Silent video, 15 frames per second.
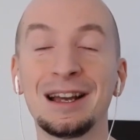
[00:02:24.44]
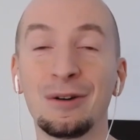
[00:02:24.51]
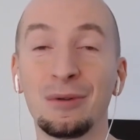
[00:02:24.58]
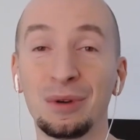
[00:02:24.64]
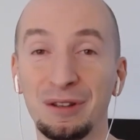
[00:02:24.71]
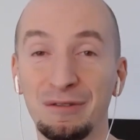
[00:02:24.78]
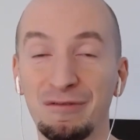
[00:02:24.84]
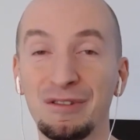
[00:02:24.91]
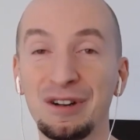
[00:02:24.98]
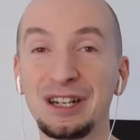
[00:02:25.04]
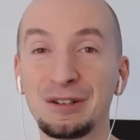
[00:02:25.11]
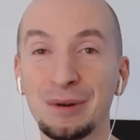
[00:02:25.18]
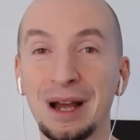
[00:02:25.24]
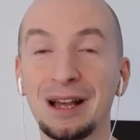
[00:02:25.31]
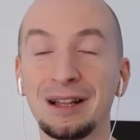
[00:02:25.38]
with a free
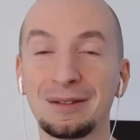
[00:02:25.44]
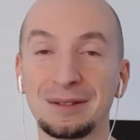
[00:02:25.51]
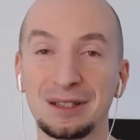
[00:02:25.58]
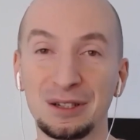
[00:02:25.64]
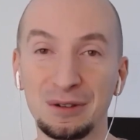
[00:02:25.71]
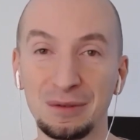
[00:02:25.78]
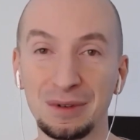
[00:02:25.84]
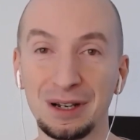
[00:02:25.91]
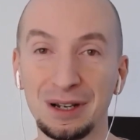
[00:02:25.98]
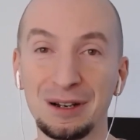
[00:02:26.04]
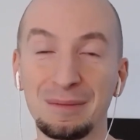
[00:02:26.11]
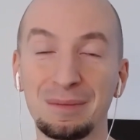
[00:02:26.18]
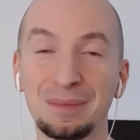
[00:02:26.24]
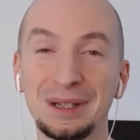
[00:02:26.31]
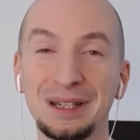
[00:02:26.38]
trial. So
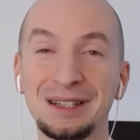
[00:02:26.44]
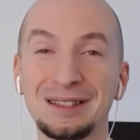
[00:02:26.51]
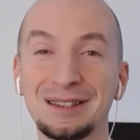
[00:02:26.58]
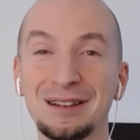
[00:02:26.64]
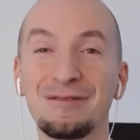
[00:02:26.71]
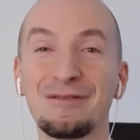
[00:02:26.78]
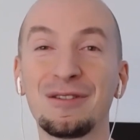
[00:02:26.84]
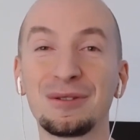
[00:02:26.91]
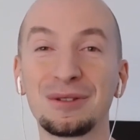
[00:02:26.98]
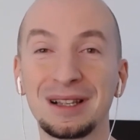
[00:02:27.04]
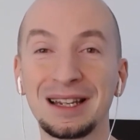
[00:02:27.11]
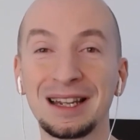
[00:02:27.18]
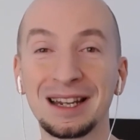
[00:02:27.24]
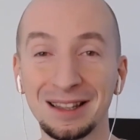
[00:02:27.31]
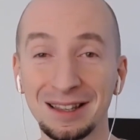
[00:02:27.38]
uh, please uh, follow the
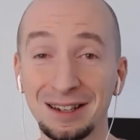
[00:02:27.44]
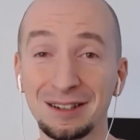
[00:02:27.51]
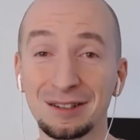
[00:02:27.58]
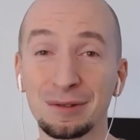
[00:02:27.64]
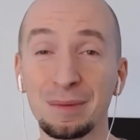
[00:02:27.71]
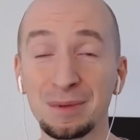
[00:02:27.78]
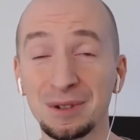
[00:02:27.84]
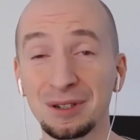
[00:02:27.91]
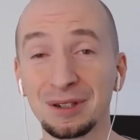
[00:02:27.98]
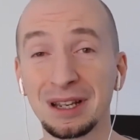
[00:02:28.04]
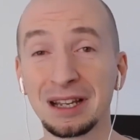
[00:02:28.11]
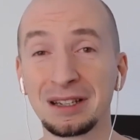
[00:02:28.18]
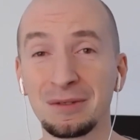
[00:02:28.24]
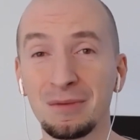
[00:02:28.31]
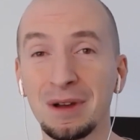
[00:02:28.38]
link in the description to
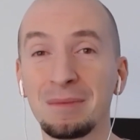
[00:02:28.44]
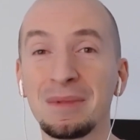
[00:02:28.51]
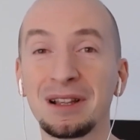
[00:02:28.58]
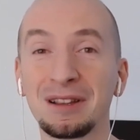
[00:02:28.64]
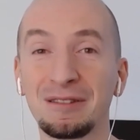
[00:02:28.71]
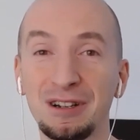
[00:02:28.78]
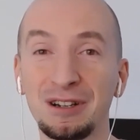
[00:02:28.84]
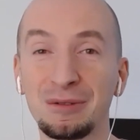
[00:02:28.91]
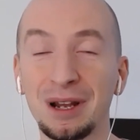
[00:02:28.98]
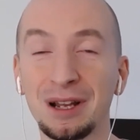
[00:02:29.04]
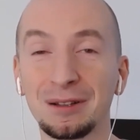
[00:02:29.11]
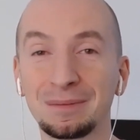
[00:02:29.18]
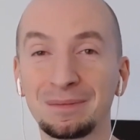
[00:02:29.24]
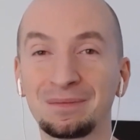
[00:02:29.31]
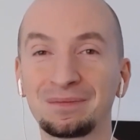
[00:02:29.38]
get the one month free
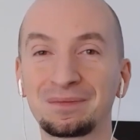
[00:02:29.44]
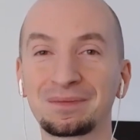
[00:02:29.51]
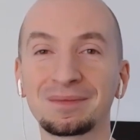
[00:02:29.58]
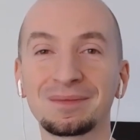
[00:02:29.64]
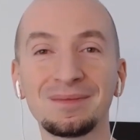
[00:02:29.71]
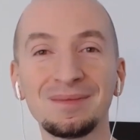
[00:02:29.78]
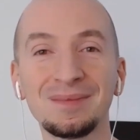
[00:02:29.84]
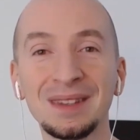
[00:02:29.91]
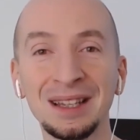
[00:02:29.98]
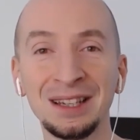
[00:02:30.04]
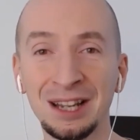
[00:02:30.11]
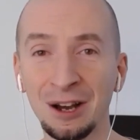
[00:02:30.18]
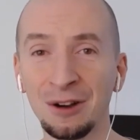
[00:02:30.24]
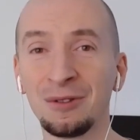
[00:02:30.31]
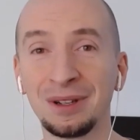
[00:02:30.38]
trial.
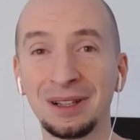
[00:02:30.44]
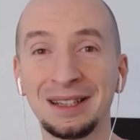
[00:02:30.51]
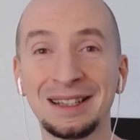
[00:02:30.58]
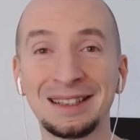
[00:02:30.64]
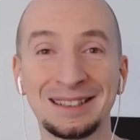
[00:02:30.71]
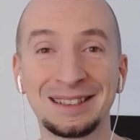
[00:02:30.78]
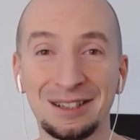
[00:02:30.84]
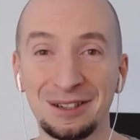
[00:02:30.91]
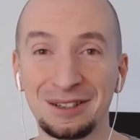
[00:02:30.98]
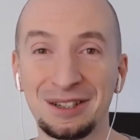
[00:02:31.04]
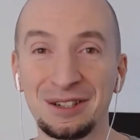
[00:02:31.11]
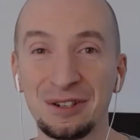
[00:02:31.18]
Now, let's start the